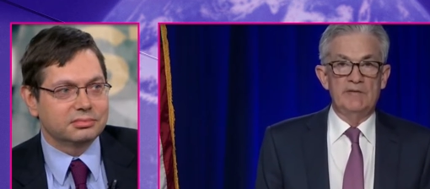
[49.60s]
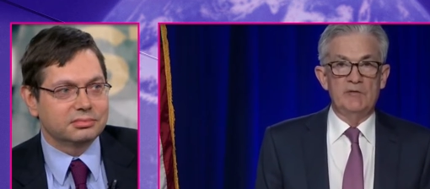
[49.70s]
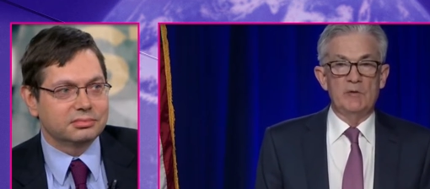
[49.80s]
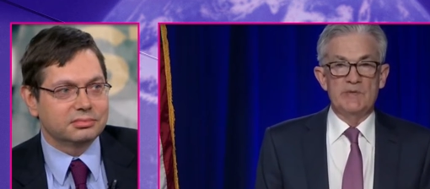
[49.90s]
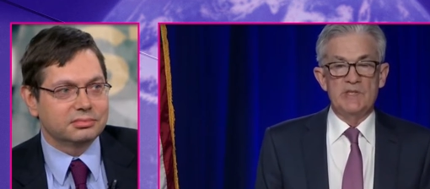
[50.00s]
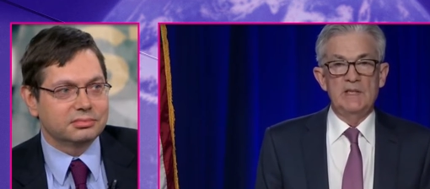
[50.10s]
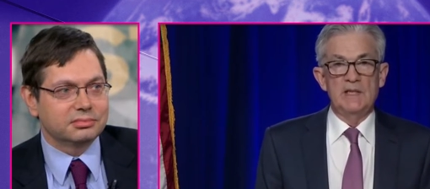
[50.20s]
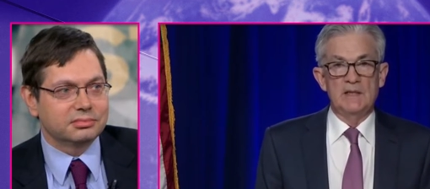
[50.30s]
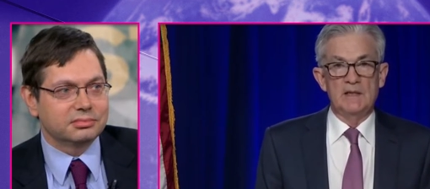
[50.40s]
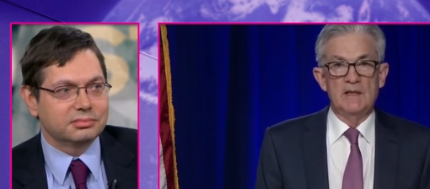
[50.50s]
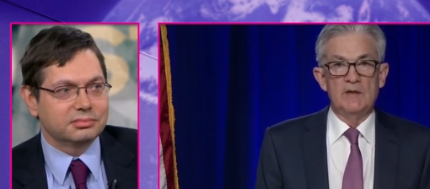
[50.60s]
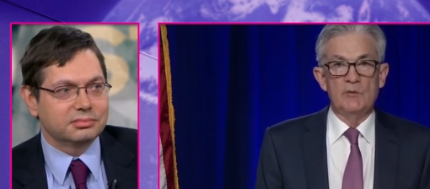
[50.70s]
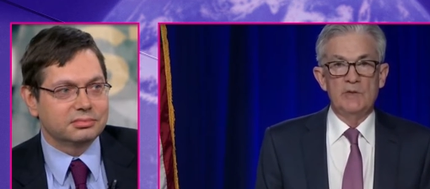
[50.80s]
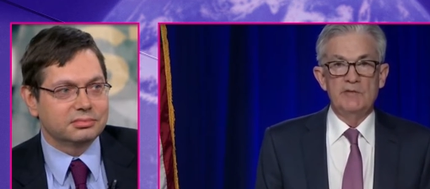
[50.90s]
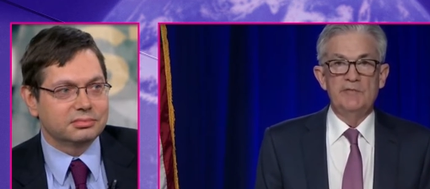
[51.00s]
Speaker 1: in, at various
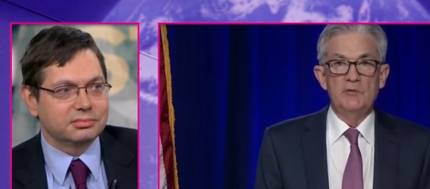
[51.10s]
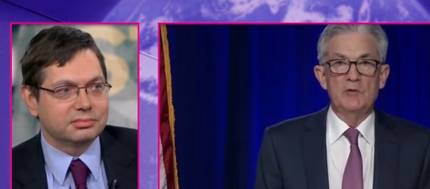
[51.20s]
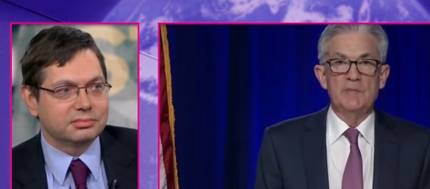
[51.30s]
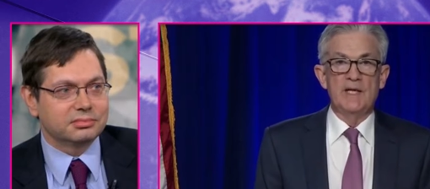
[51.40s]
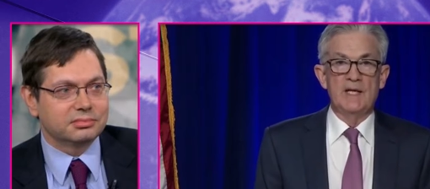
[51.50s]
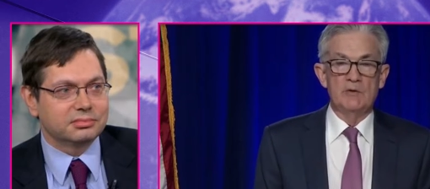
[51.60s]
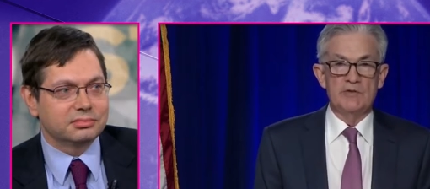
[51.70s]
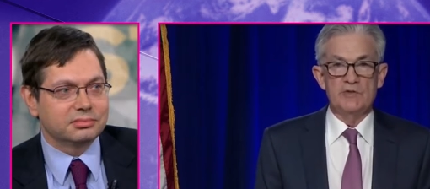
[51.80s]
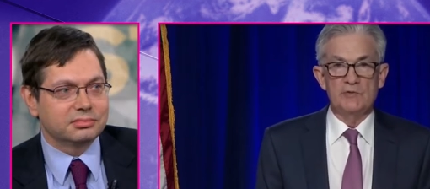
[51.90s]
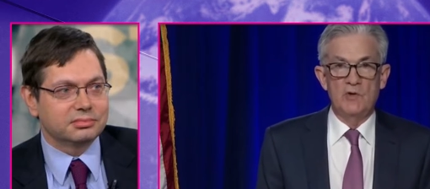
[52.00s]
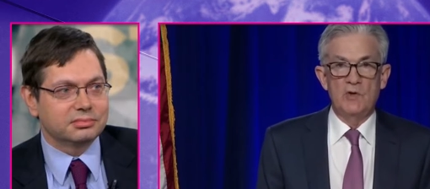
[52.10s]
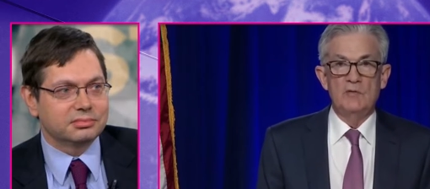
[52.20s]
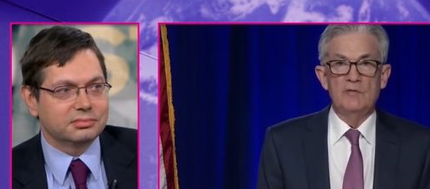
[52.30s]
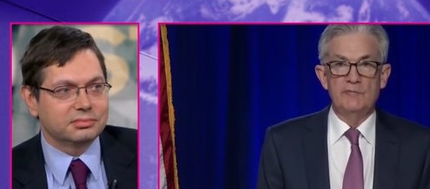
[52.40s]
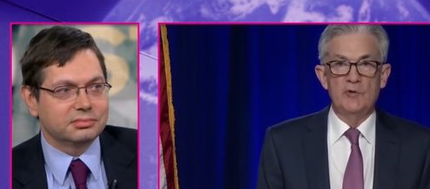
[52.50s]
uh, public
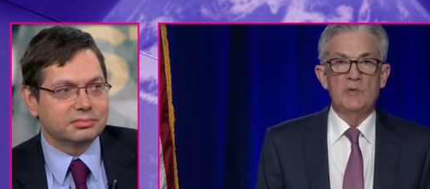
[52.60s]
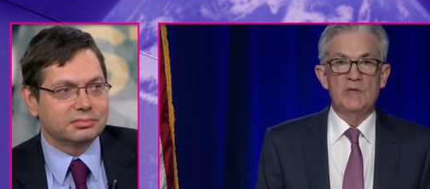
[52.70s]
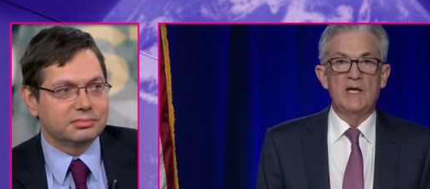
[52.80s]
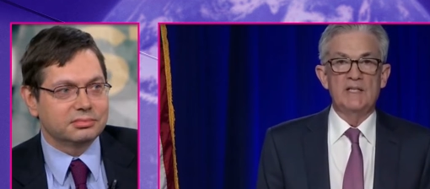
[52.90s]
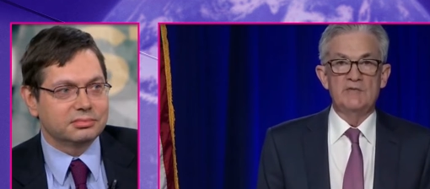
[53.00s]
appearances.